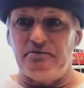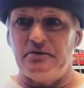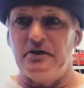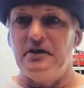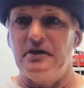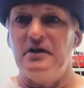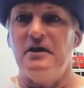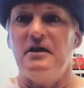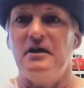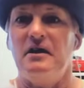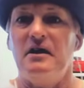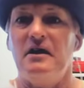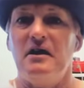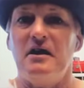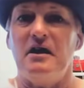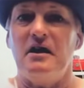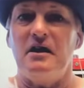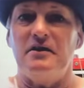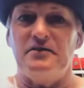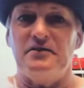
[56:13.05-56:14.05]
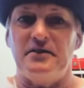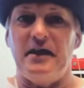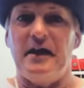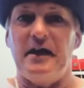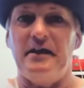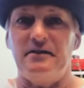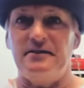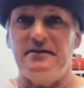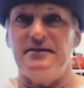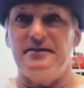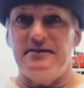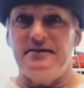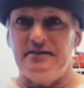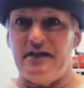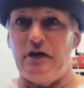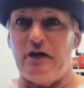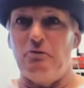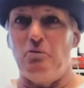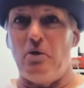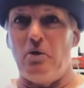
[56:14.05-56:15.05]
they
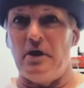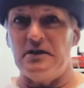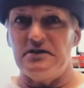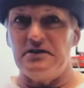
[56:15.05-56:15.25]
want